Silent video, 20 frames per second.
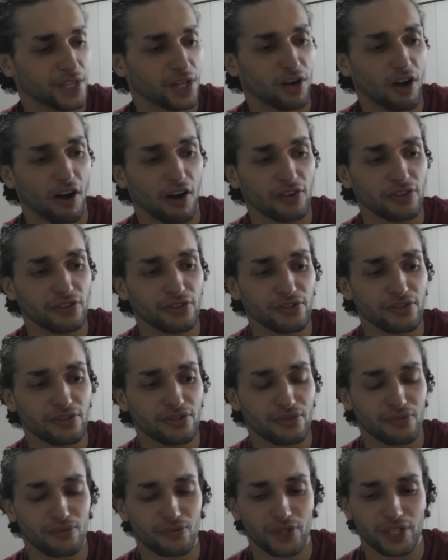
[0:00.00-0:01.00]

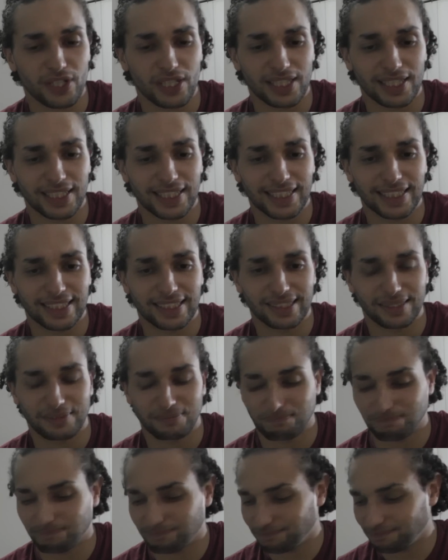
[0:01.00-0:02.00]
Conor really...
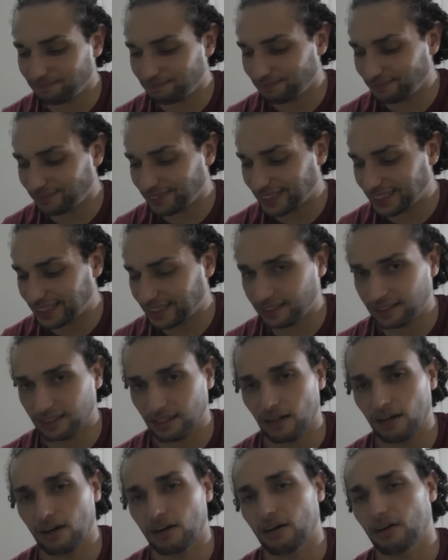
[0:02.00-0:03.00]

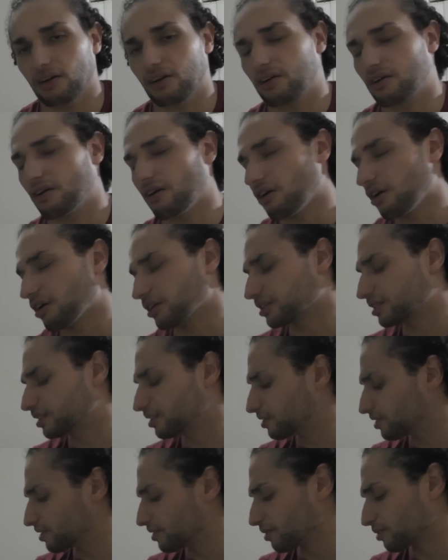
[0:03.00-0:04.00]
Oh God,
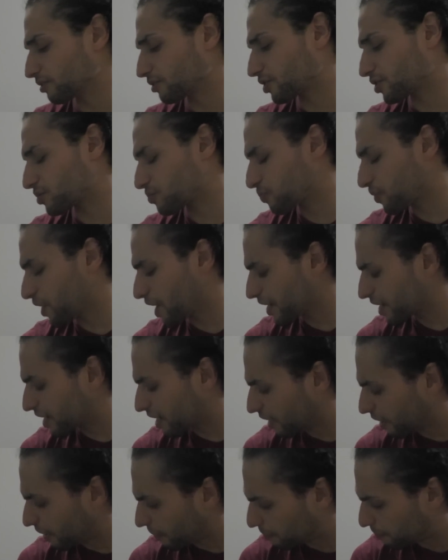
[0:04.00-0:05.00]
you did not just wake
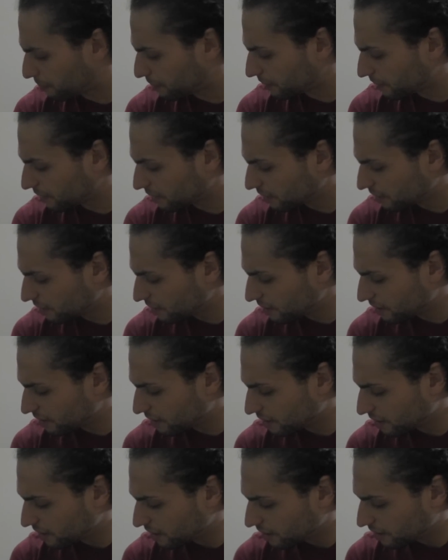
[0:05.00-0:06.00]
up!
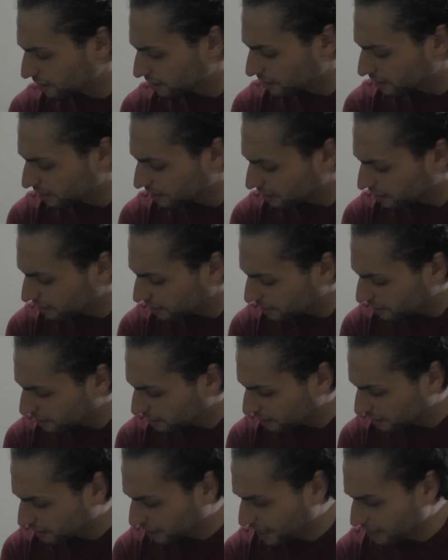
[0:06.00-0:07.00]

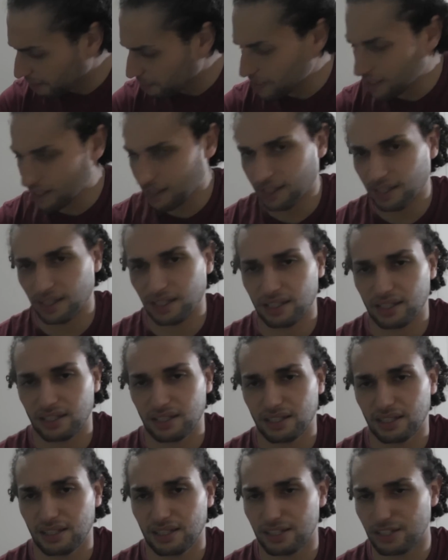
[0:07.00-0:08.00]
Damn it!
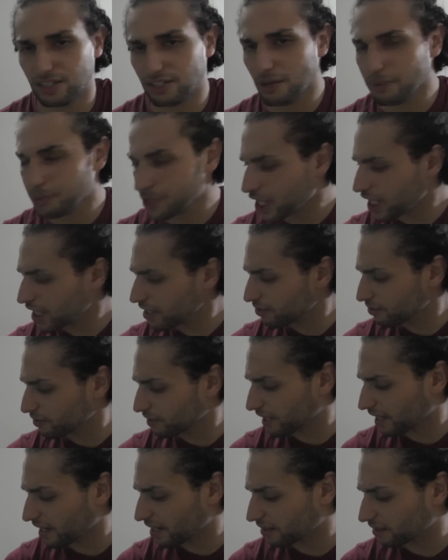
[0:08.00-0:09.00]
Stop shaking your
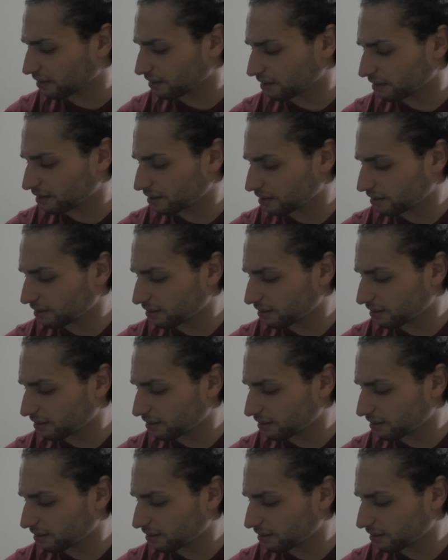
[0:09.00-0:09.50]
tape!